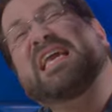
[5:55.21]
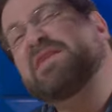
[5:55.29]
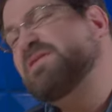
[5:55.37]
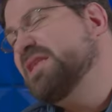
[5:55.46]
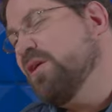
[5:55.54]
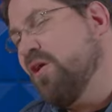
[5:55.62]

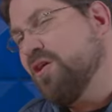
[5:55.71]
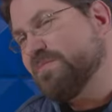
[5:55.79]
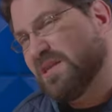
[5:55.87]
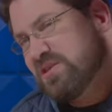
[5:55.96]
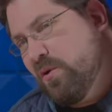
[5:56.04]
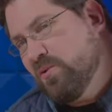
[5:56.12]
Even the arm
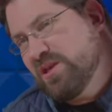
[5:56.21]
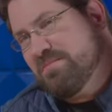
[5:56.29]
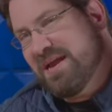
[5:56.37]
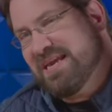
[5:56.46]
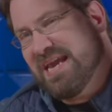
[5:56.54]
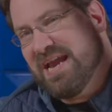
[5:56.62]
that's holding
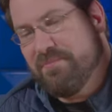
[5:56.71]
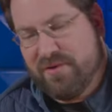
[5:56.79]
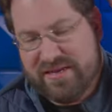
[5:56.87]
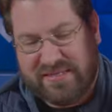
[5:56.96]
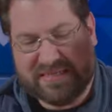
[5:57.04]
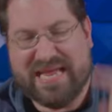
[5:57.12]
my
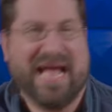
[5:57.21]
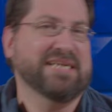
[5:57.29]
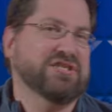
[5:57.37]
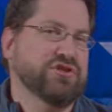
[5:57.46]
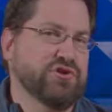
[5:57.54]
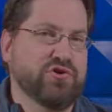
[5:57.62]
camera is
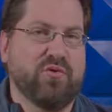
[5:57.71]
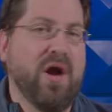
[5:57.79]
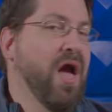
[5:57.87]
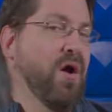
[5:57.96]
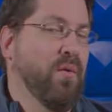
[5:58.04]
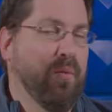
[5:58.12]
attached to
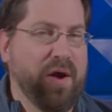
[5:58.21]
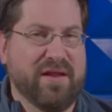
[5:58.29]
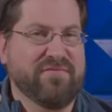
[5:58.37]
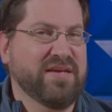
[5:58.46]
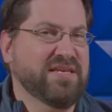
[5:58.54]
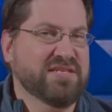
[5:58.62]
one
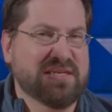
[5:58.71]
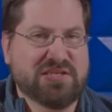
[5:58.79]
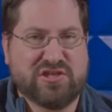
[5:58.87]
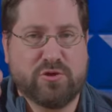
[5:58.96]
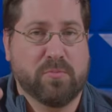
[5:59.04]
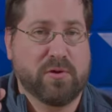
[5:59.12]
of these
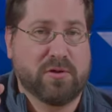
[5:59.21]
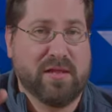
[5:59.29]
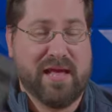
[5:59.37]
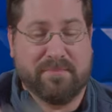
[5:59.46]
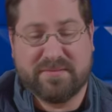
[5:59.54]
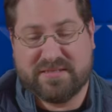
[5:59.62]
Super
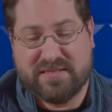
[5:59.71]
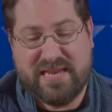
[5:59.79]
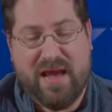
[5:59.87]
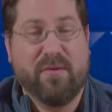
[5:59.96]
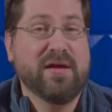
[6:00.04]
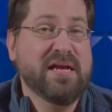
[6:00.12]
Clamps.
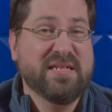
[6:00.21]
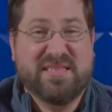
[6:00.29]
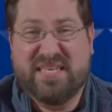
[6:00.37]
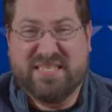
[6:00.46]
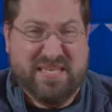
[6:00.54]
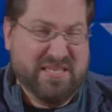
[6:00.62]
Now,
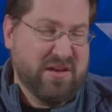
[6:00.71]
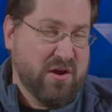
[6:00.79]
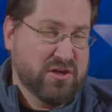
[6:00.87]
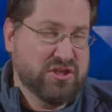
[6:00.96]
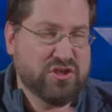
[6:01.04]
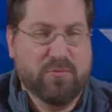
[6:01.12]
these things
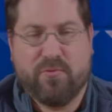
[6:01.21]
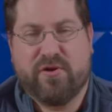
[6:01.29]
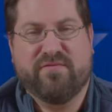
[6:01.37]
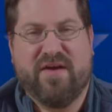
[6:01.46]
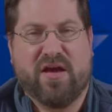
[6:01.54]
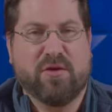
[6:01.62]
are super
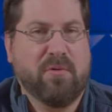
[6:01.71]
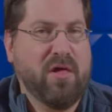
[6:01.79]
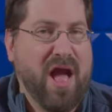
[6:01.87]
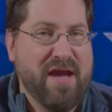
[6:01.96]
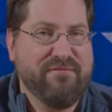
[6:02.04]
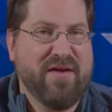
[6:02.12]

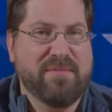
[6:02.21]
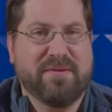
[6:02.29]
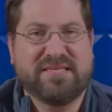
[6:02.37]
invaluable. I find